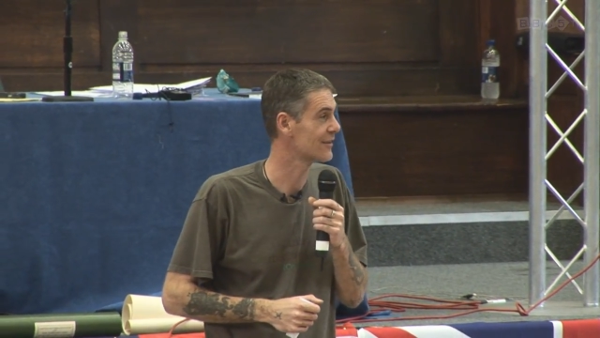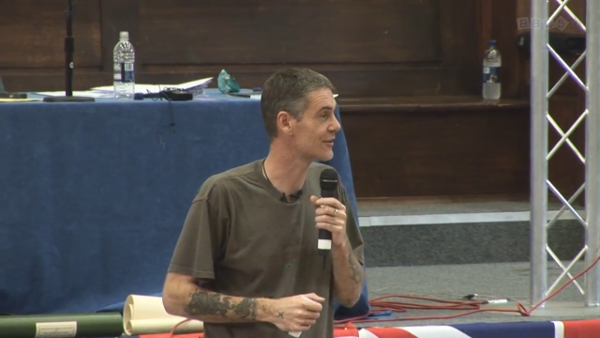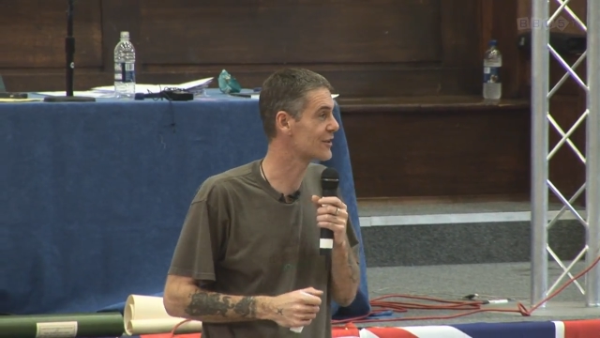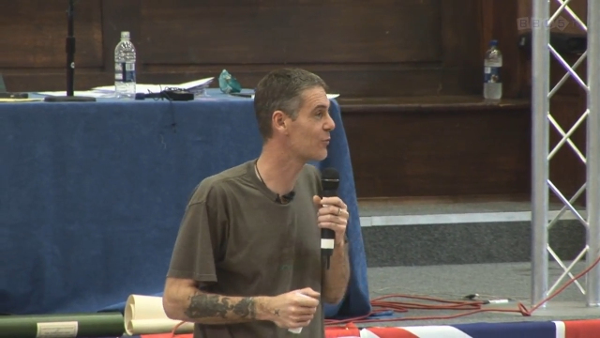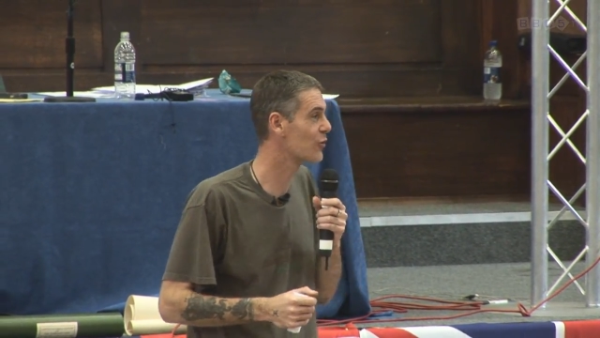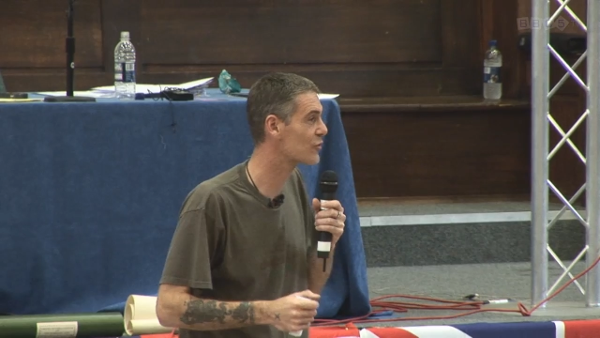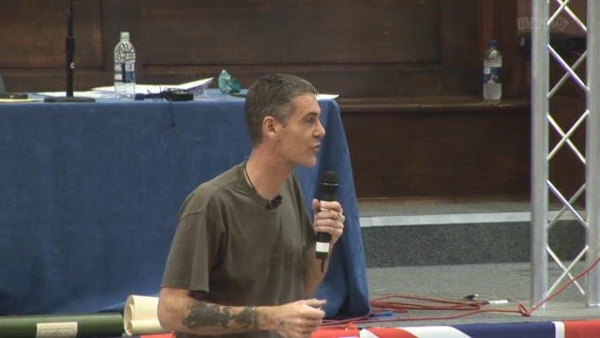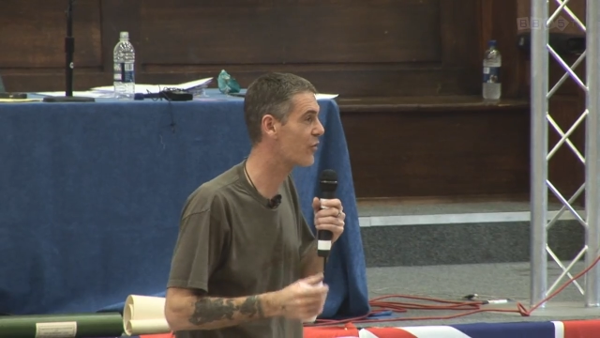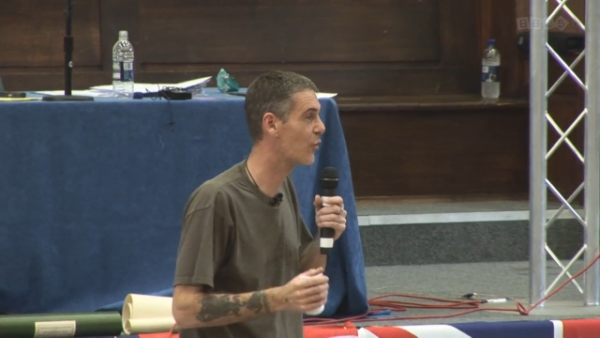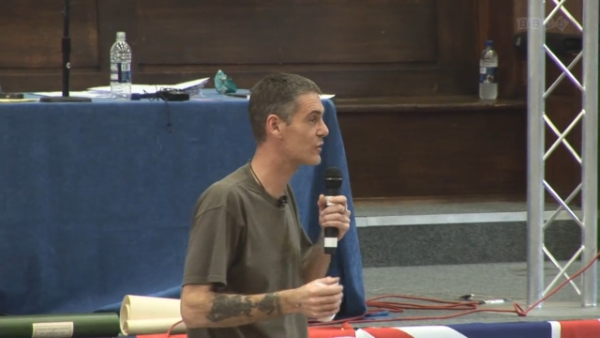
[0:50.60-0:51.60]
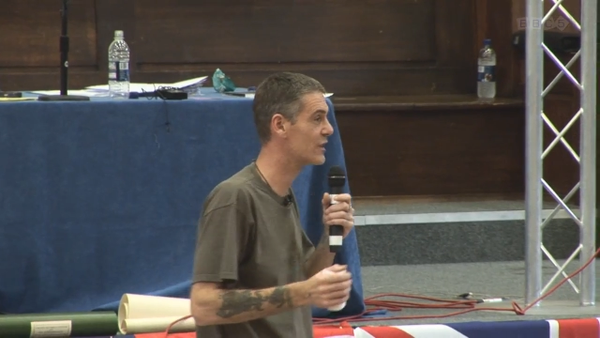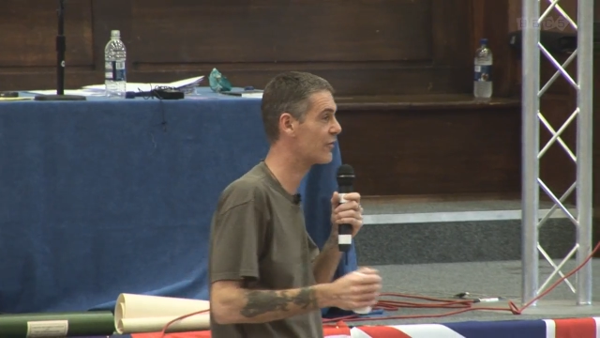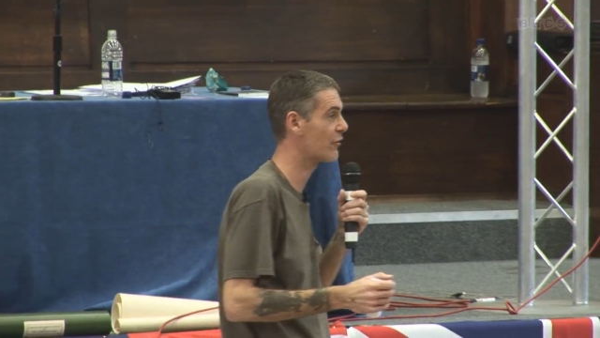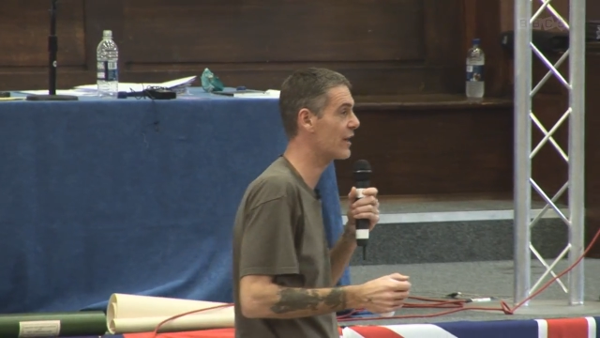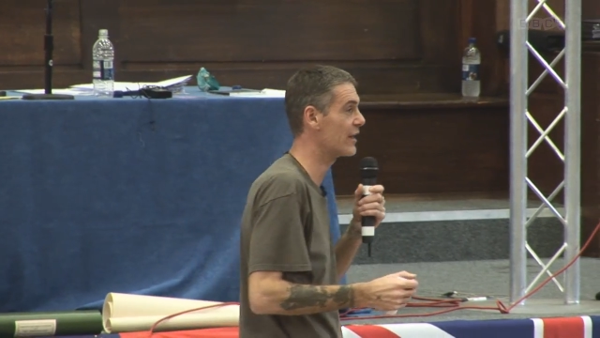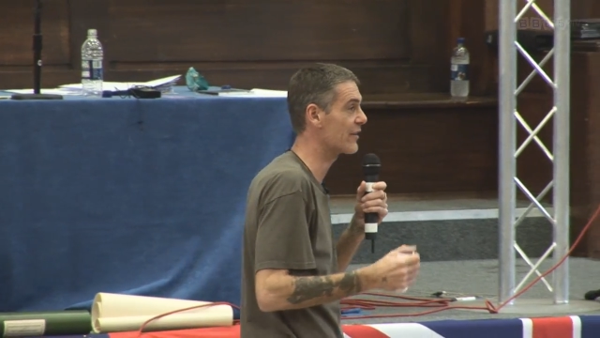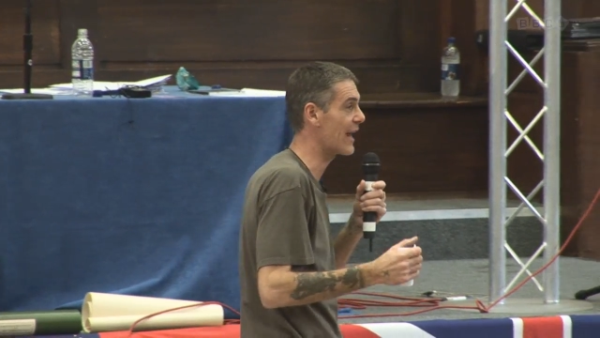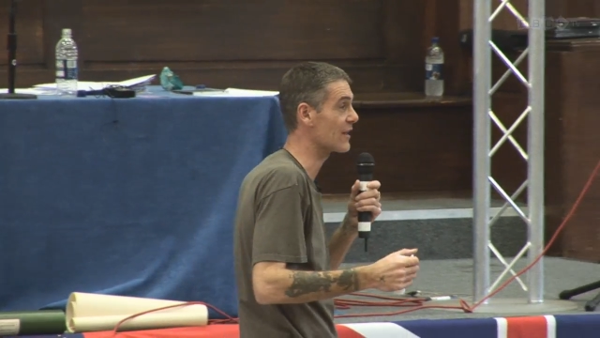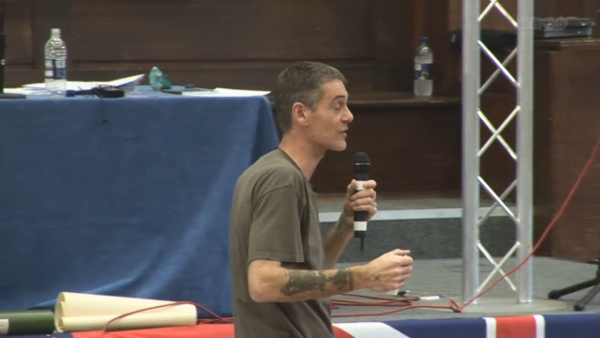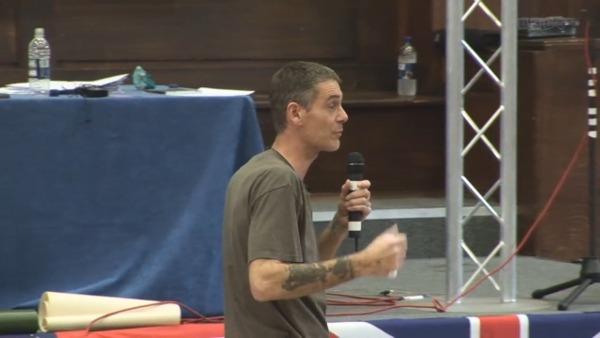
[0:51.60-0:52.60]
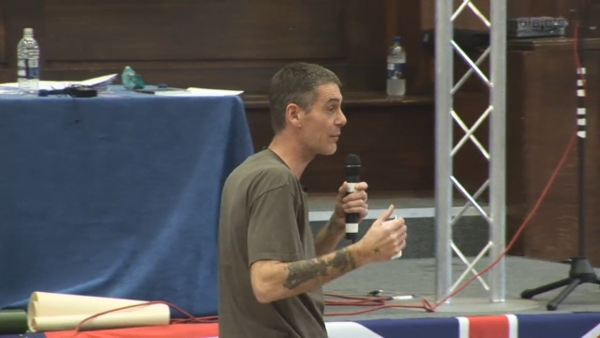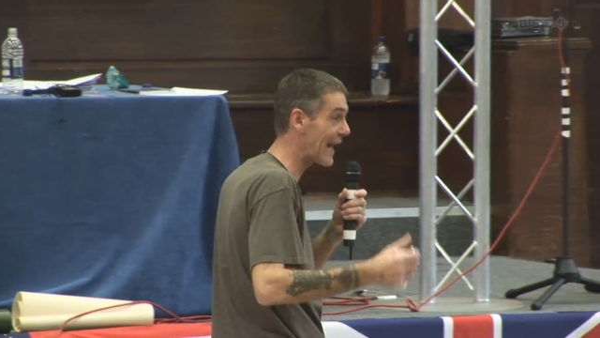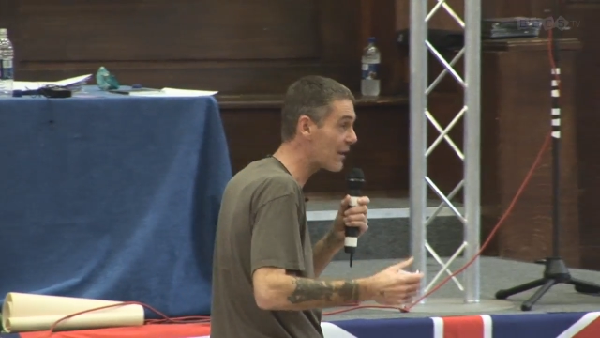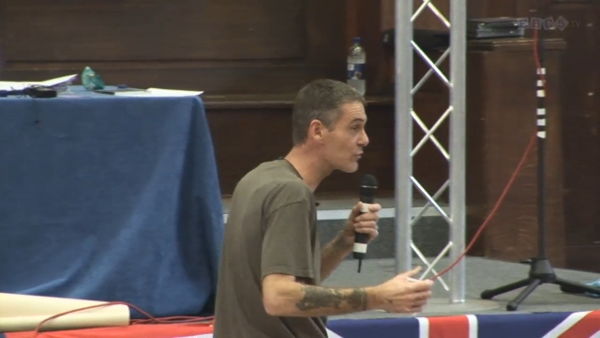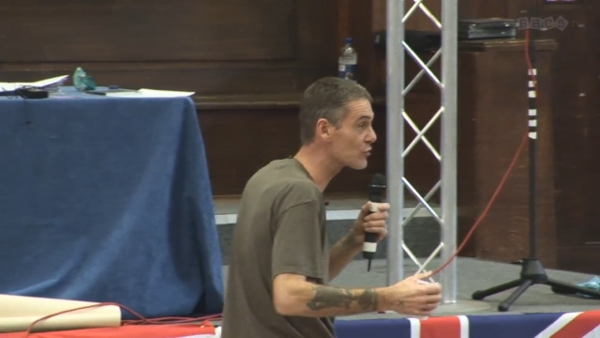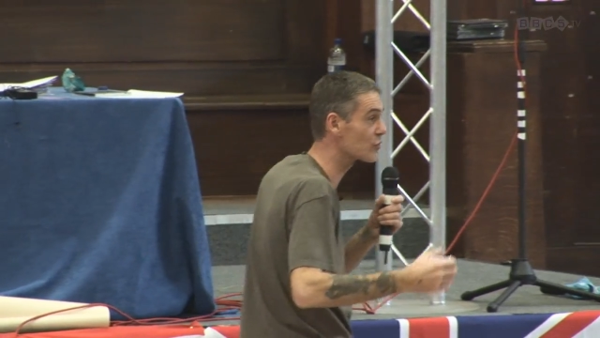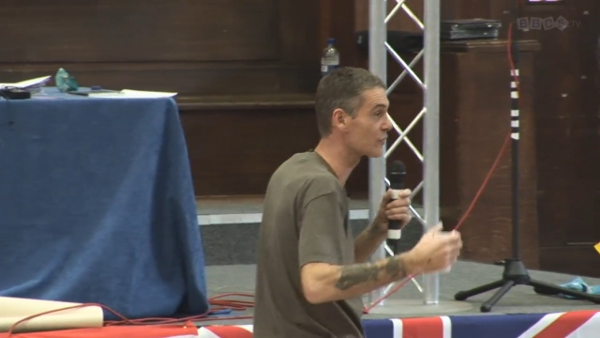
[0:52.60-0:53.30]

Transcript: because he wants £43,000